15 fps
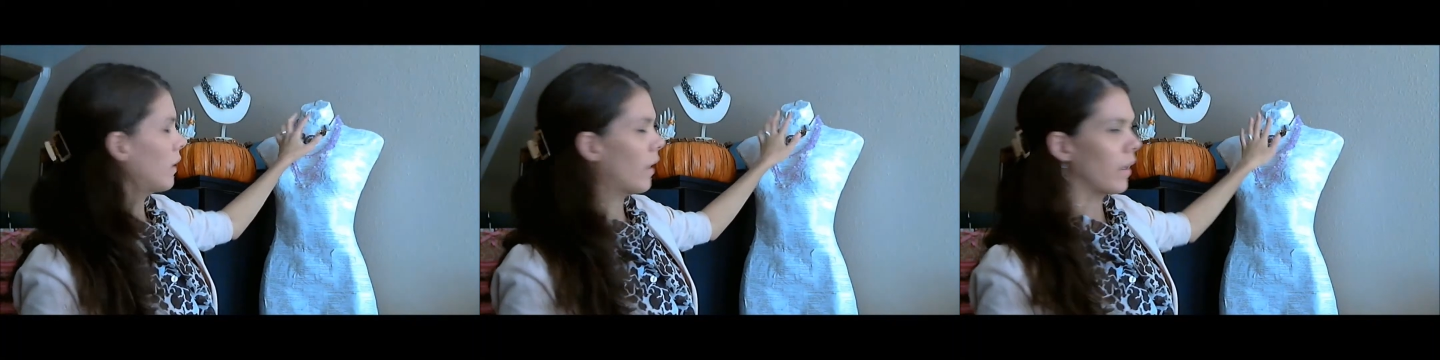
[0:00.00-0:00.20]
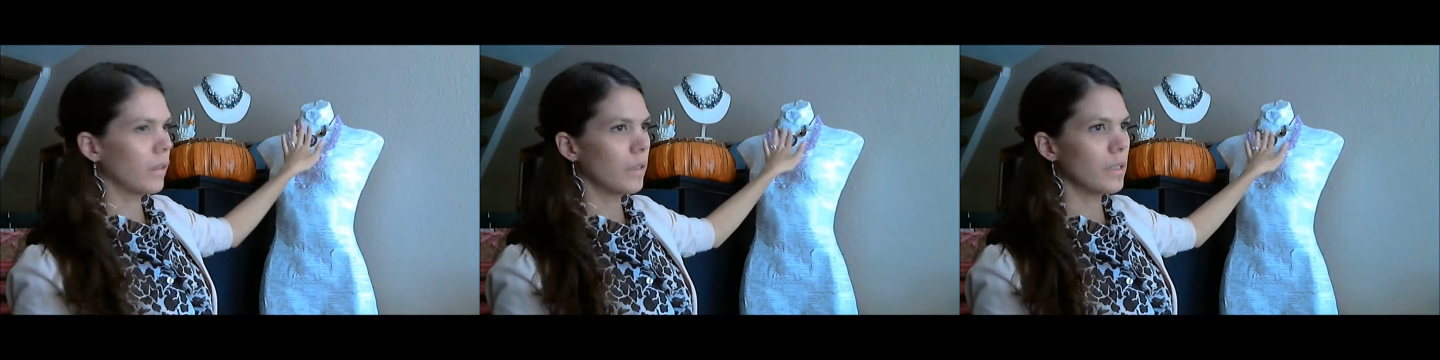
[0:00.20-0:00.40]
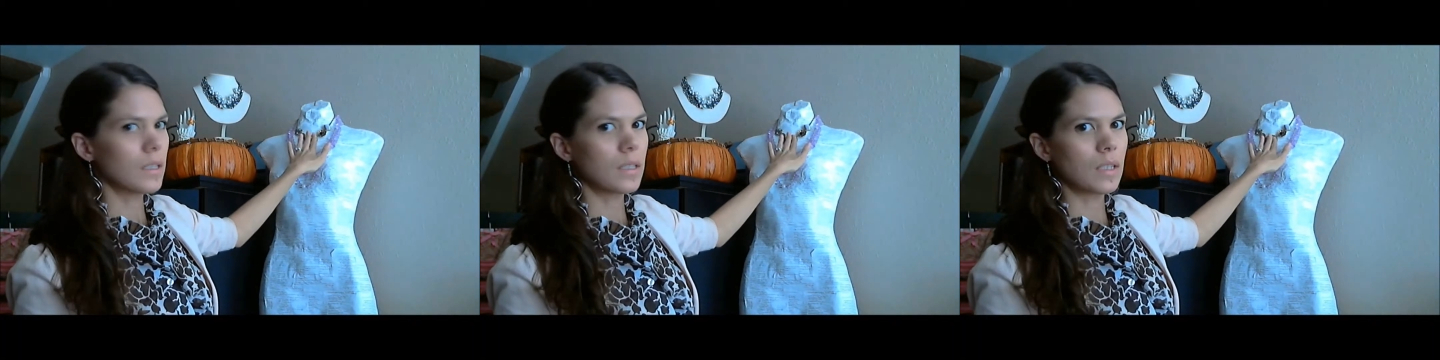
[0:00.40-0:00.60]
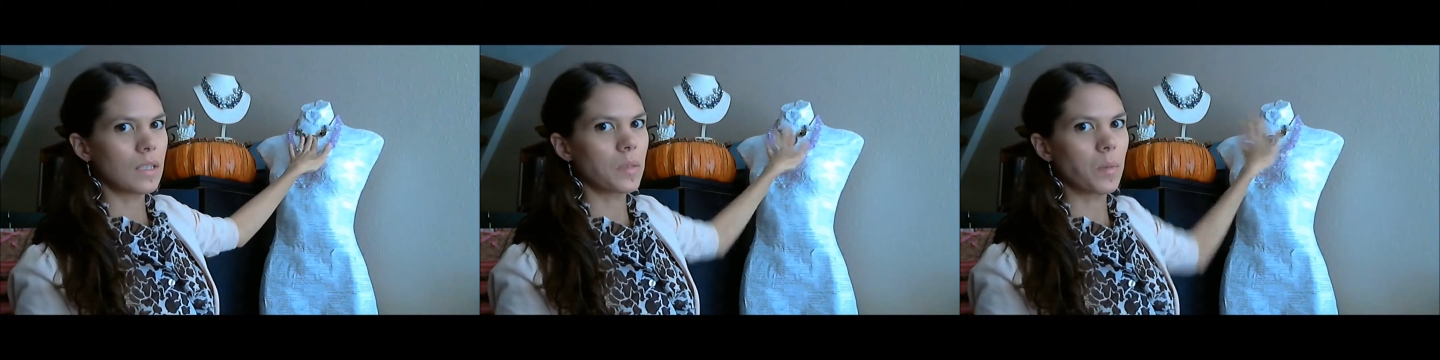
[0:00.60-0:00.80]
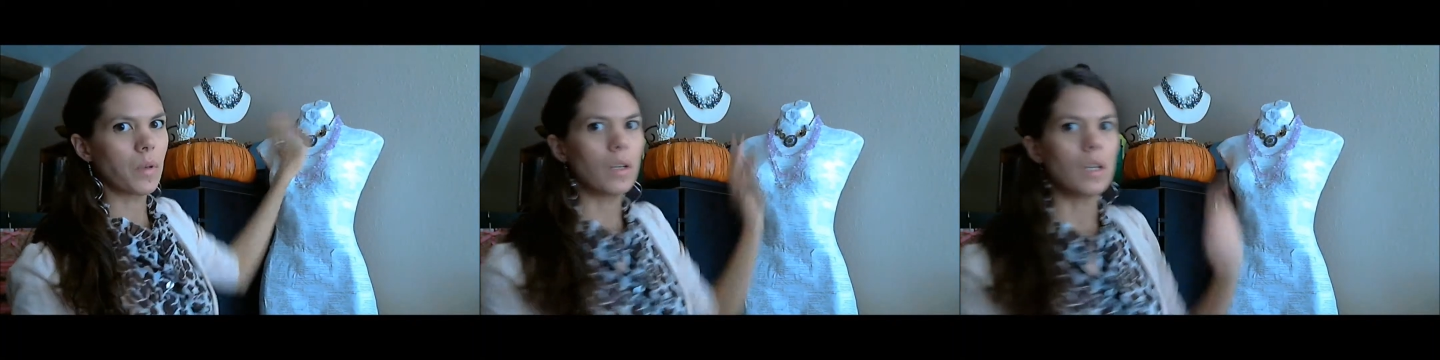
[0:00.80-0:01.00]
necklace,
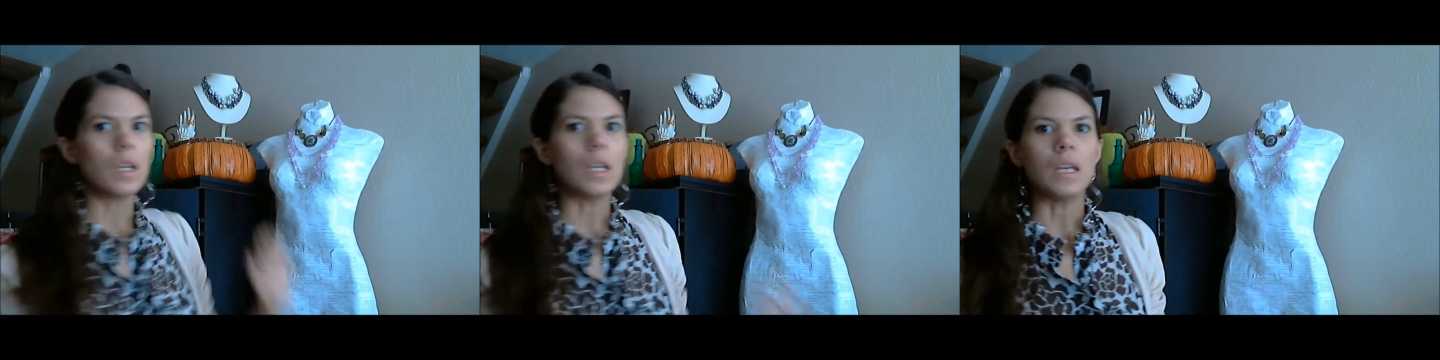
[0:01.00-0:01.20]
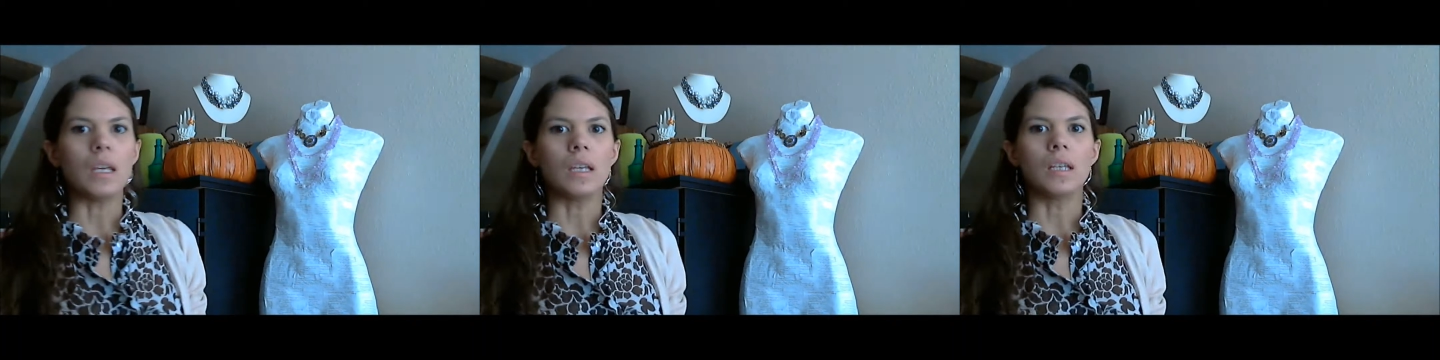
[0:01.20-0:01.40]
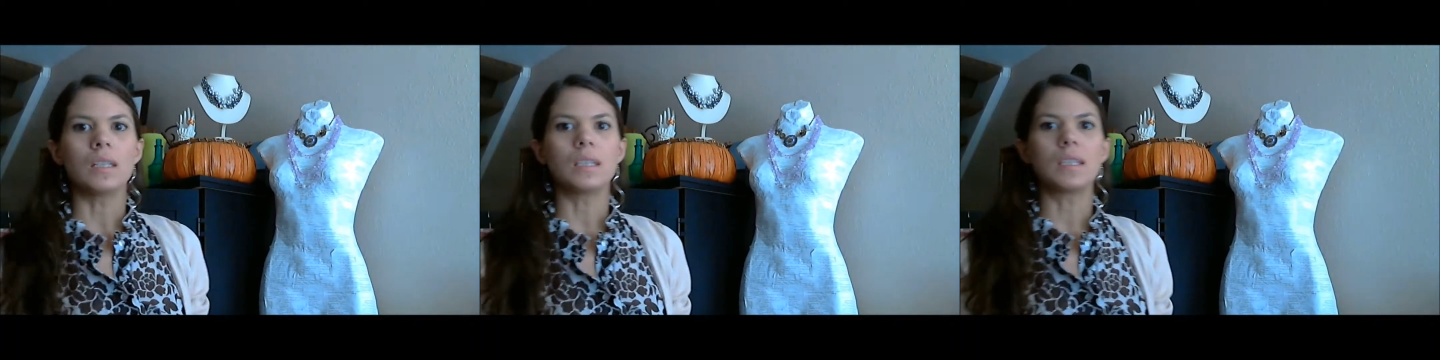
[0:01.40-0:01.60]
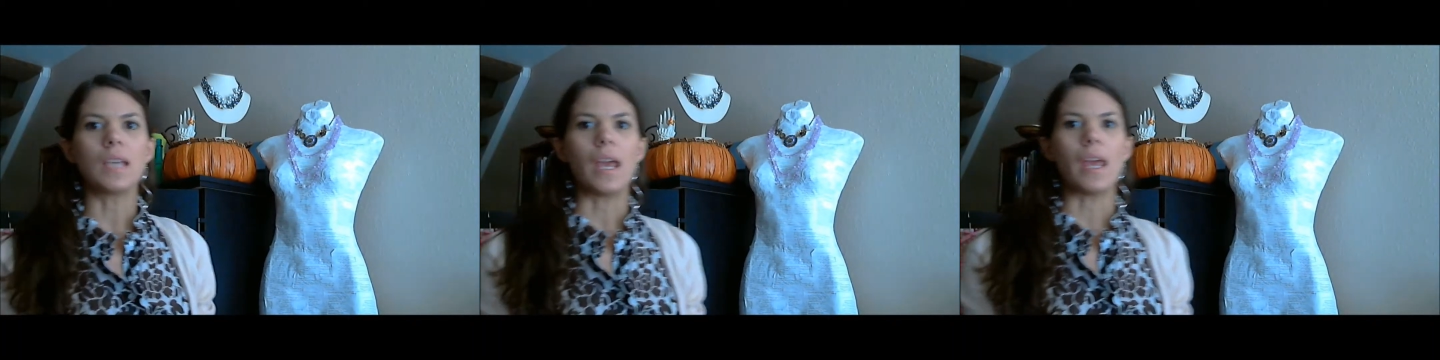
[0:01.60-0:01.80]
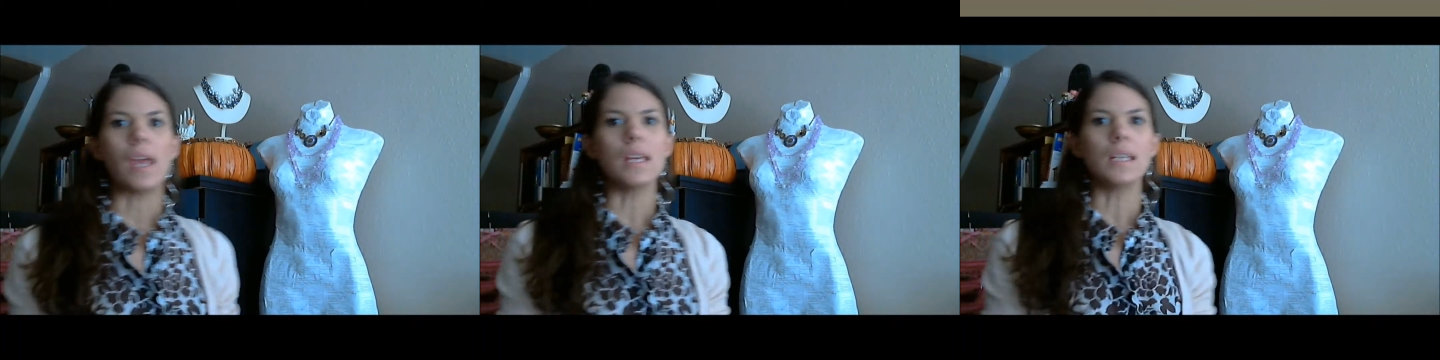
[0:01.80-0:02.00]
this one, is
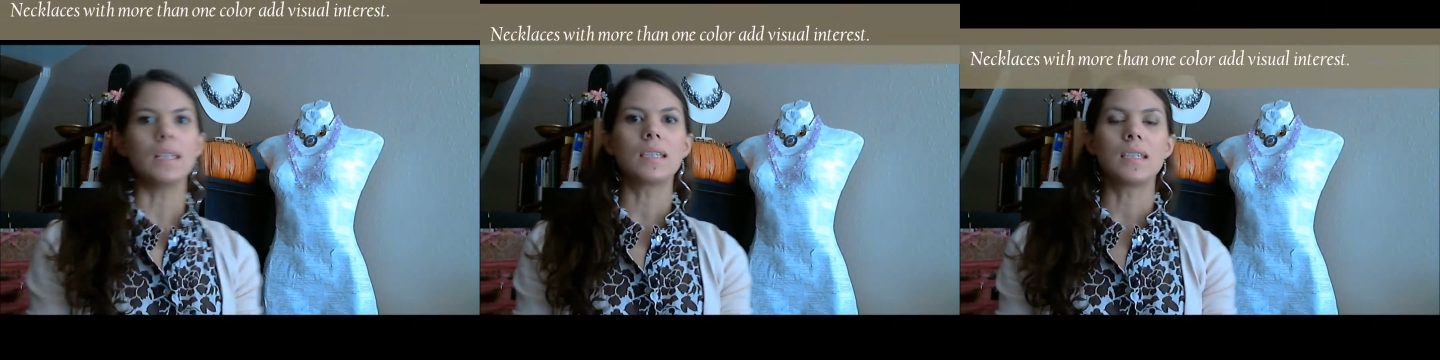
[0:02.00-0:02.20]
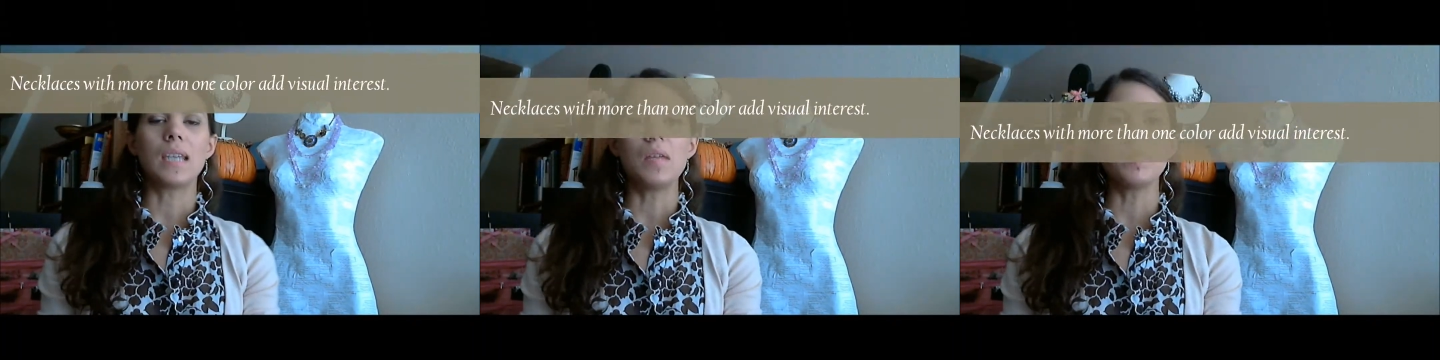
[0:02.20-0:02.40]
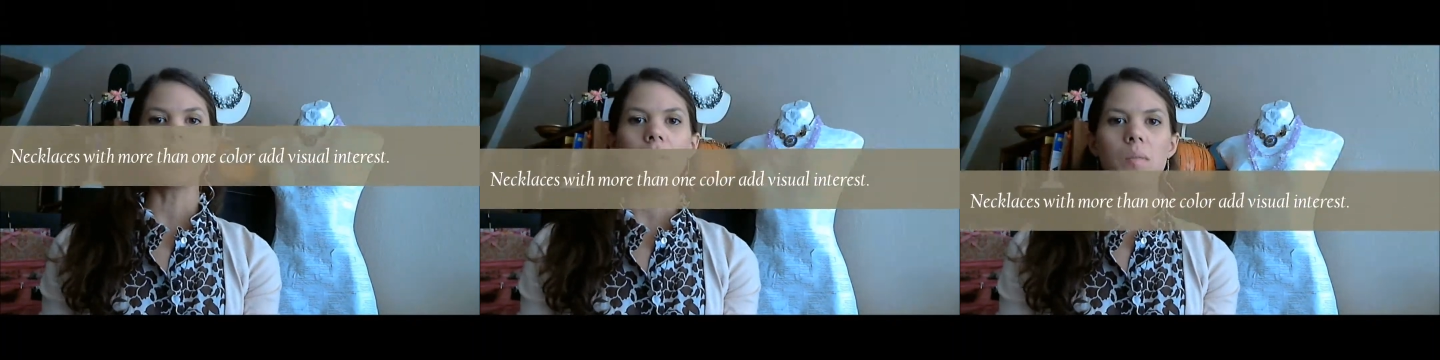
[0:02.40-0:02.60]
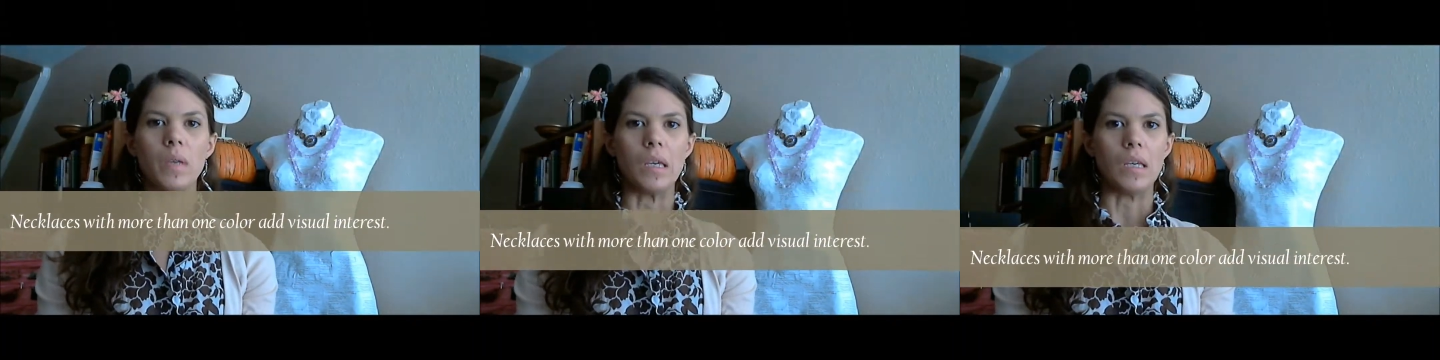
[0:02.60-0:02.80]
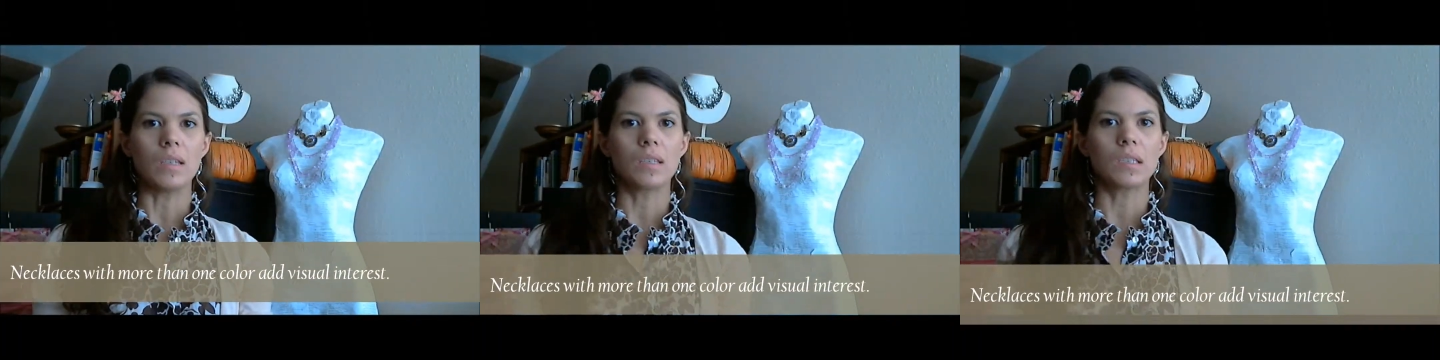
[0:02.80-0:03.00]
a statement
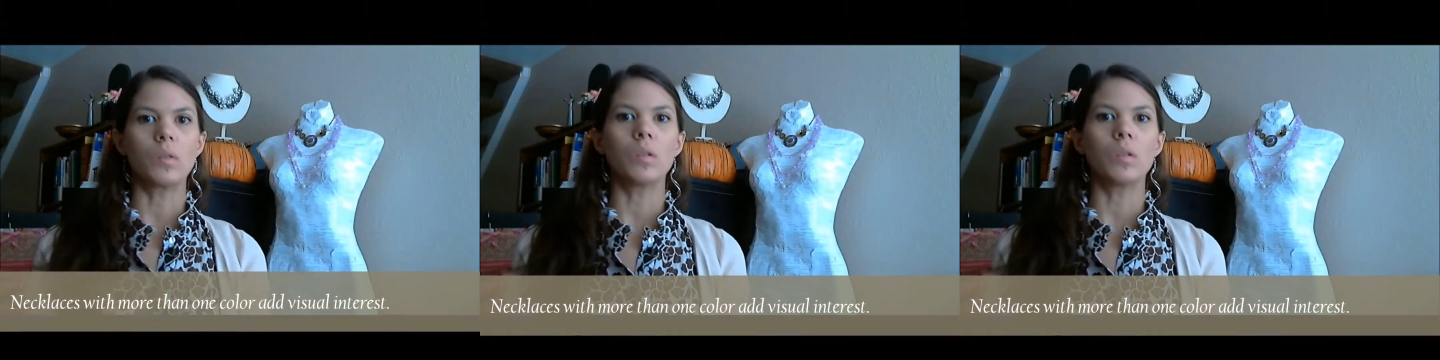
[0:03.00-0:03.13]
piece,